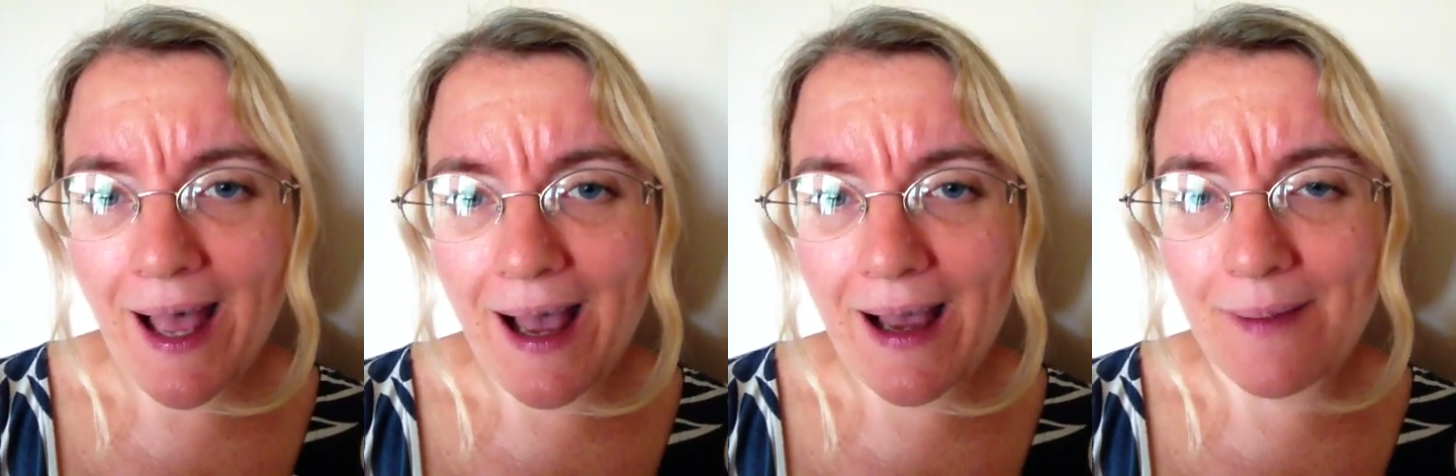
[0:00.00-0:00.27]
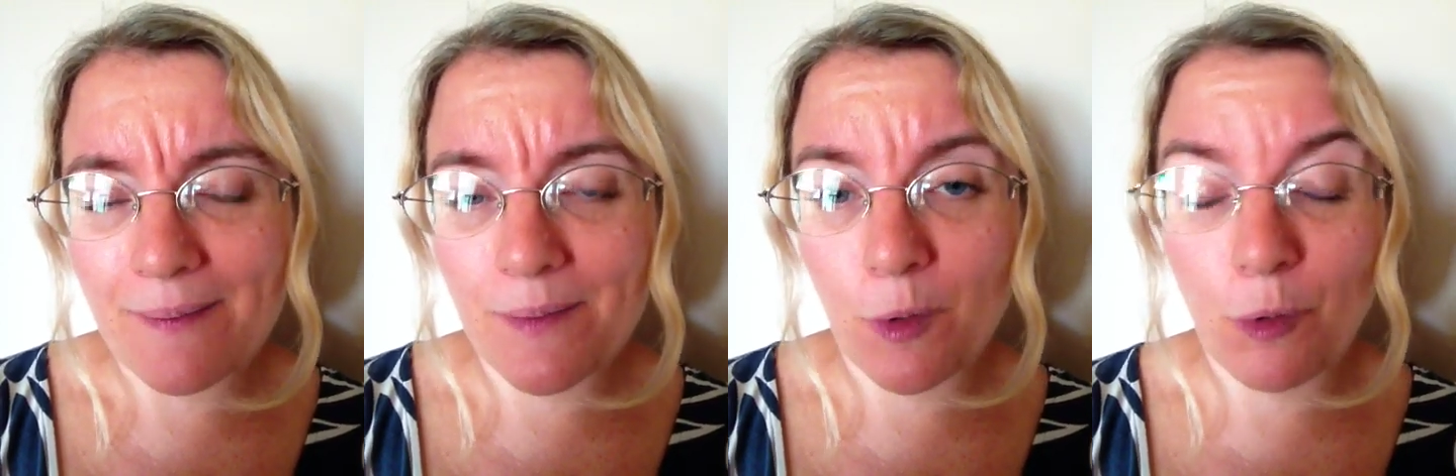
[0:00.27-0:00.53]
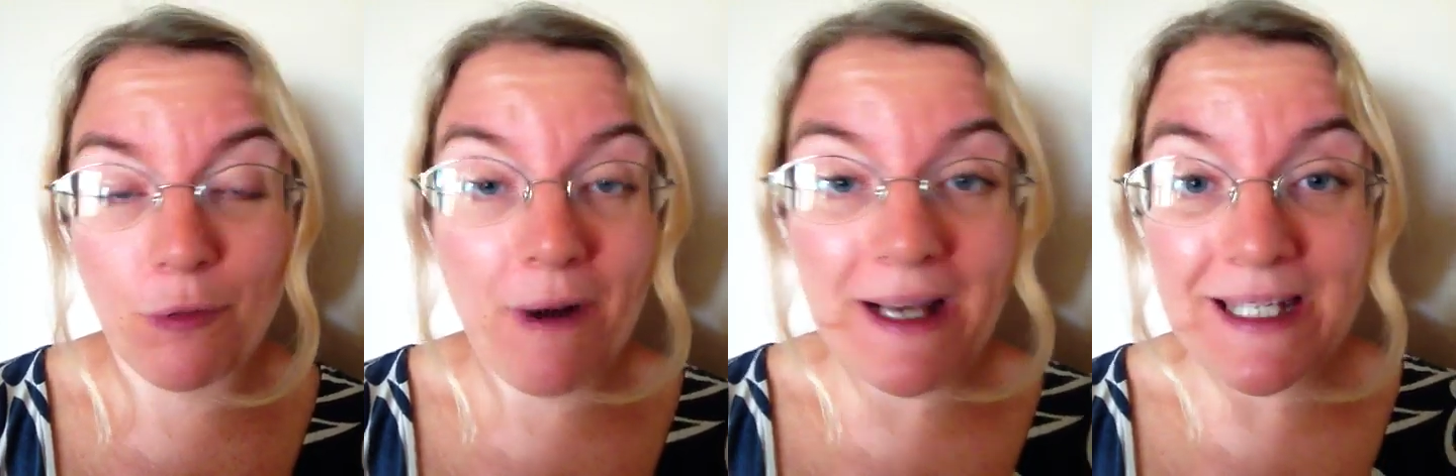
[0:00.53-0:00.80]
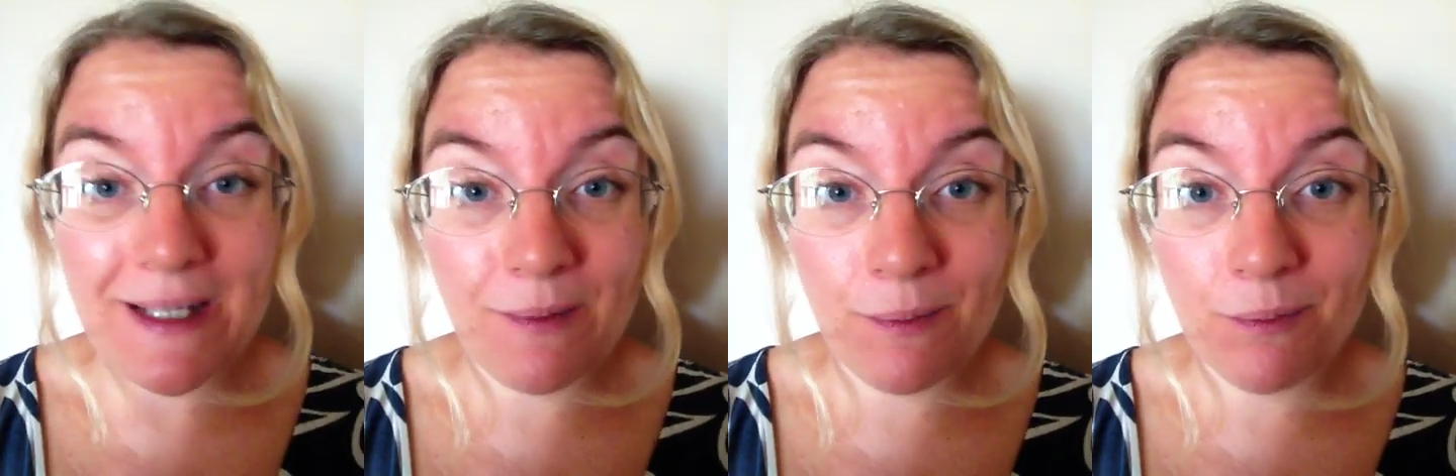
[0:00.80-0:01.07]

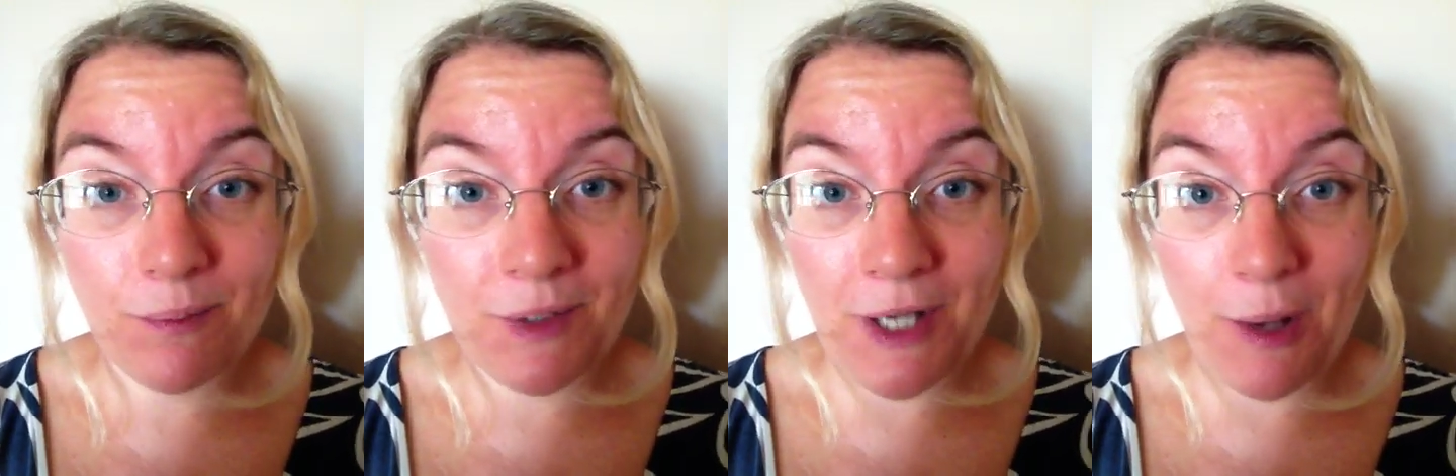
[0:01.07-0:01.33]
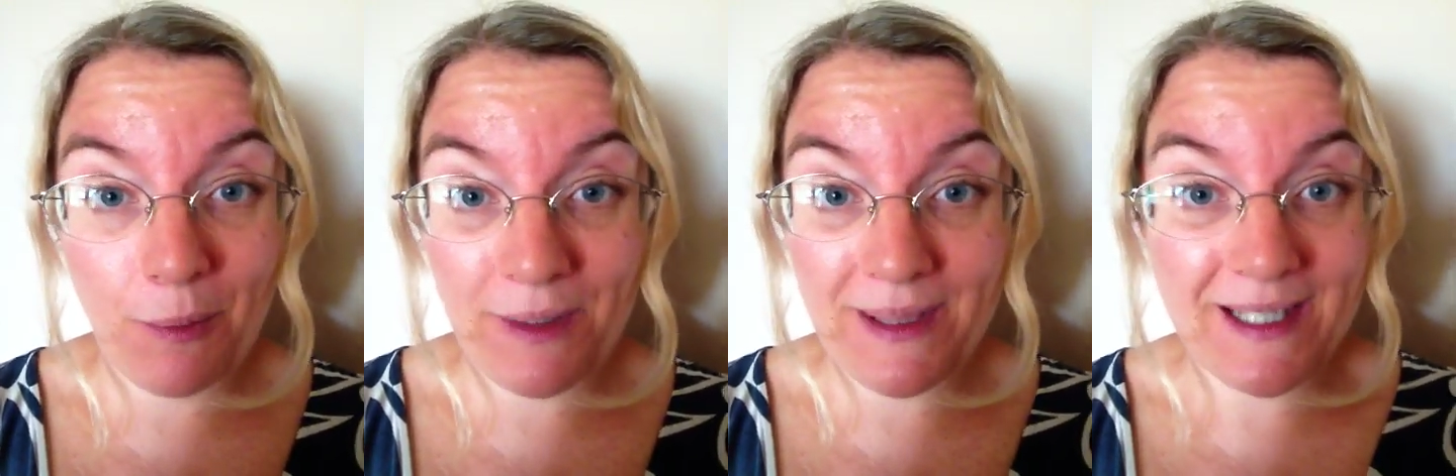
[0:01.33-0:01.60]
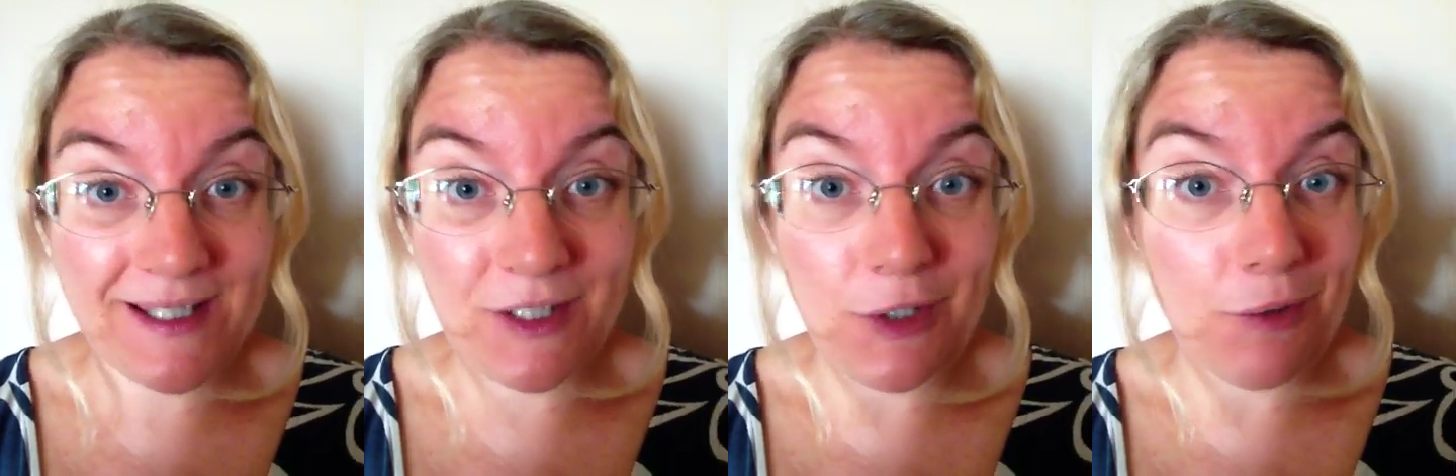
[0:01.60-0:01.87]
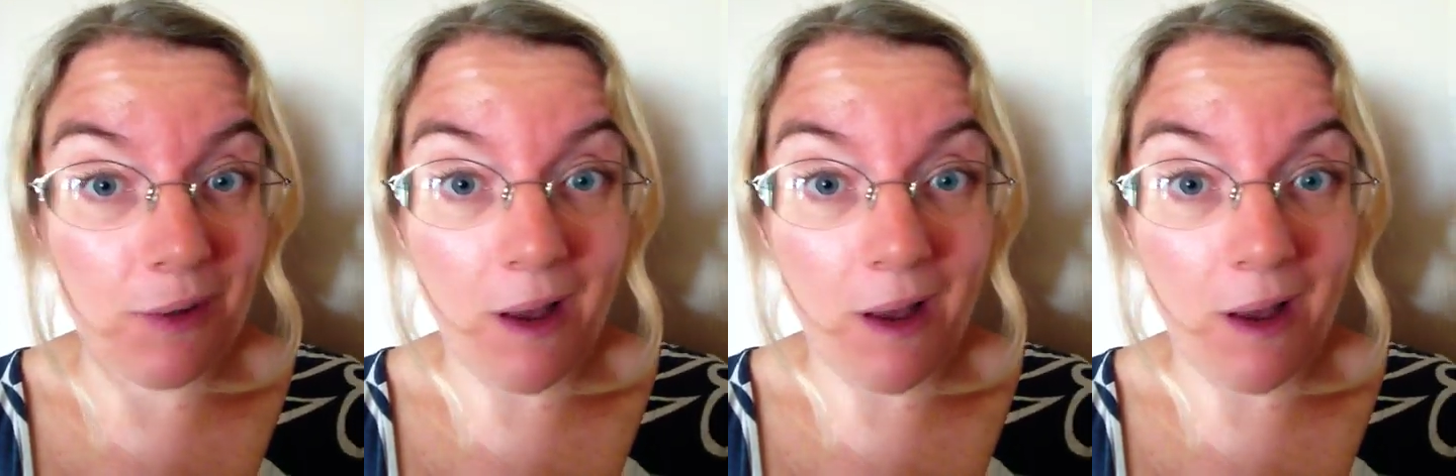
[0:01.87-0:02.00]
Already, with this new